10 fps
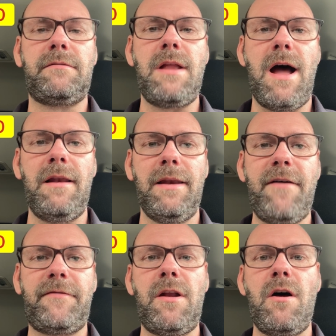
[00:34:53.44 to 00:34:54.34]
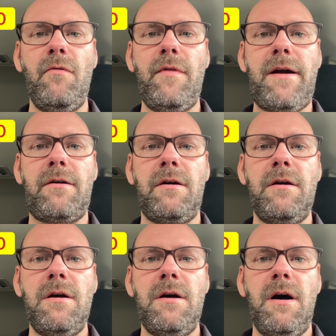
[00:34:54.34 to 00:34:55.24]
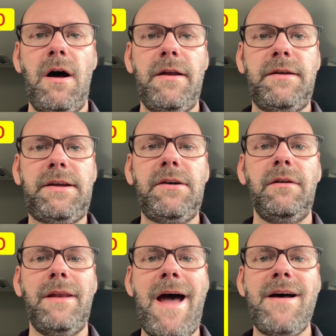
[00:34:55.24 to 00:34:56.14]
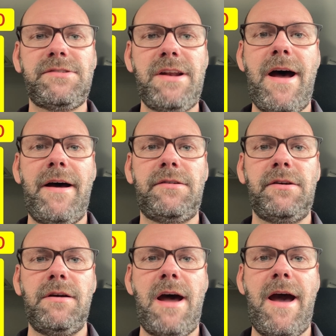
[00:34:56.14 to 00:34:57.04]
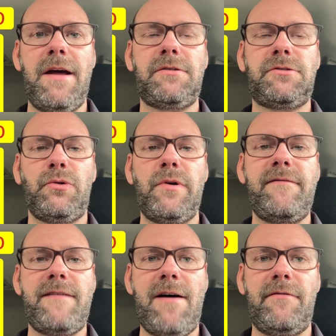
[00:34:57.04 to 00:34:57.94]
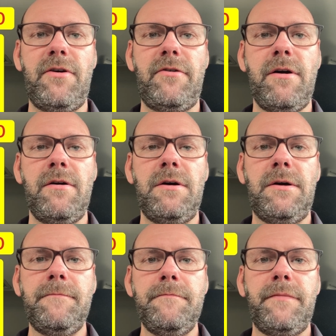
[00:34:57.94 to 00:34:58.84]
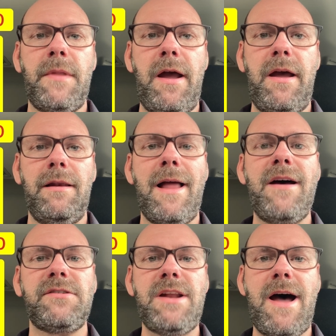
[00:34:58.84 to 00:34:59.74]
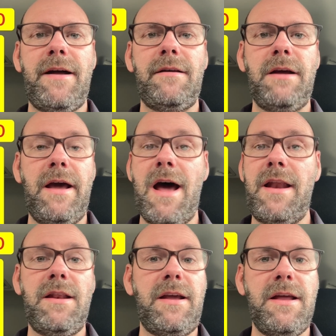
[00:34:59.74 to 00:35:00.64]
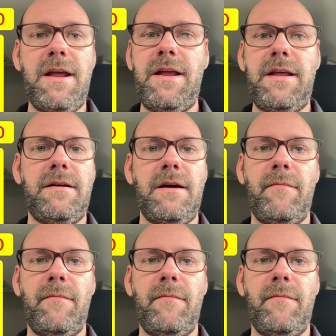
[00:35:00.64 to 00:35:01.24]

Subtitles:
I left it on there until last night at $2,500, and last night, and I didn't get any. I